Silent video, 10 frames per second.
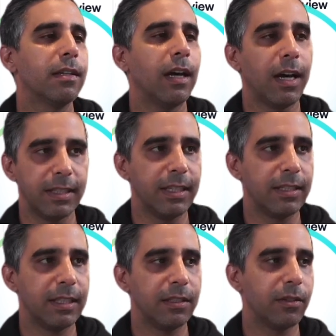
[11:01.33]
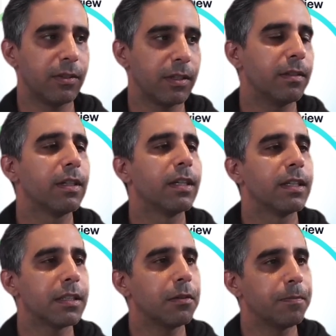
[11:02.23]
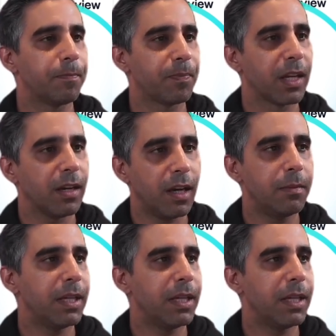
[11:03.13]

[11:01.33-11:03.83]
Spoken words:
RDNT token. So I'm